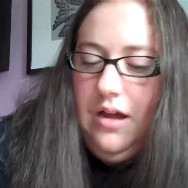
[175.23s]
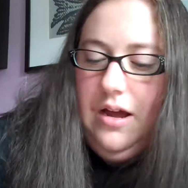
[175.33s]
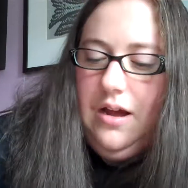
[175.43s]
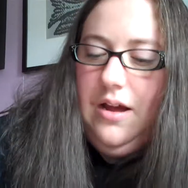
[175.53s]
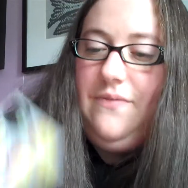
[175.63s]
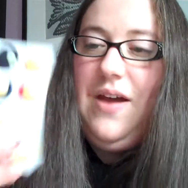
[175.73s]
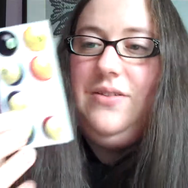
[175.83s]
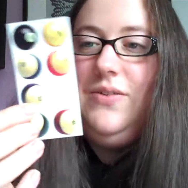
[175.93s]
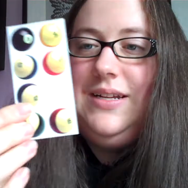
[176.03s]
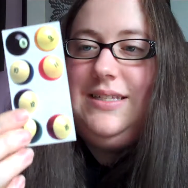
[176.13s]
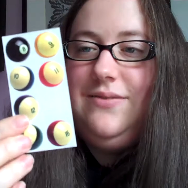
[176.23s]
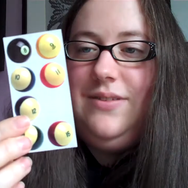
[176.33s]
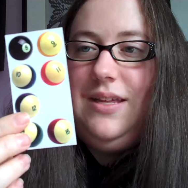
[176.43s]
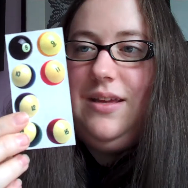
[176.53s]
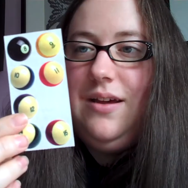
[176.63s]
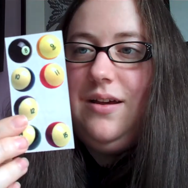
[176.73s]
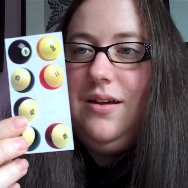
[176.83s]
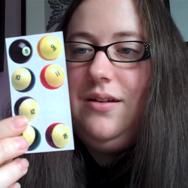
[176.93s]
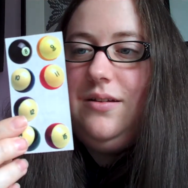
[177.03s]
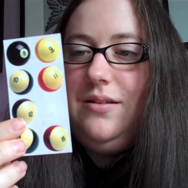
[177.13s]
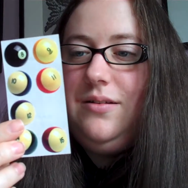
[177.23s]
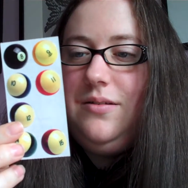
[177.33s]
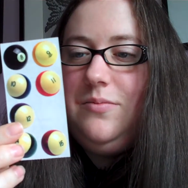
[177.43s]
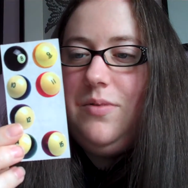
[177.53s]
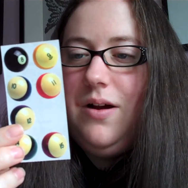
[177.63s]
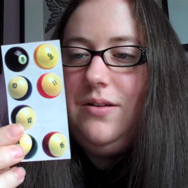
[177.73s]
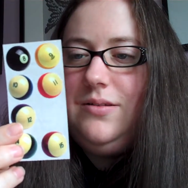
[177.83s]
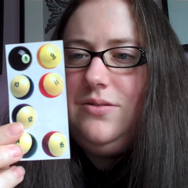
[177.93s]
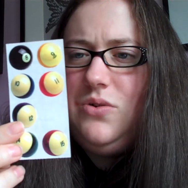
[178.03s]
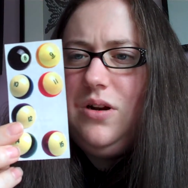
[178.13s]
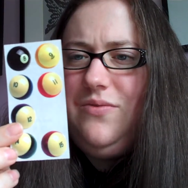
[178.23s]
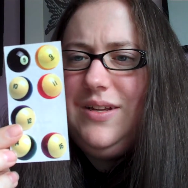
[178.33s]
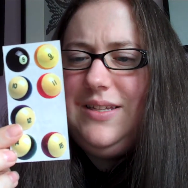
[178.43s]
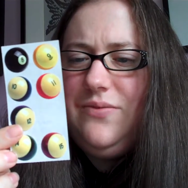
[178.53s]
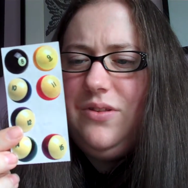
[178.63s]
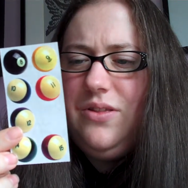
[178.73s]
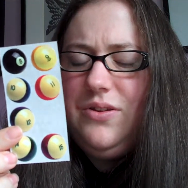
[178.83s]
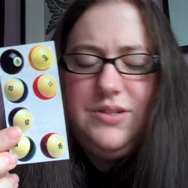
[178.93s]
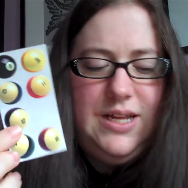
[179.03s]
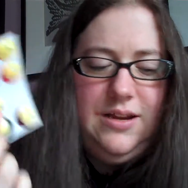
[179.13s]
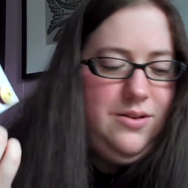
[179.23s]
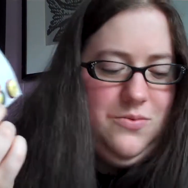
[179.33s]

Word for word: Uh, I found the rest of the uh, balls, sort of, except for the 13.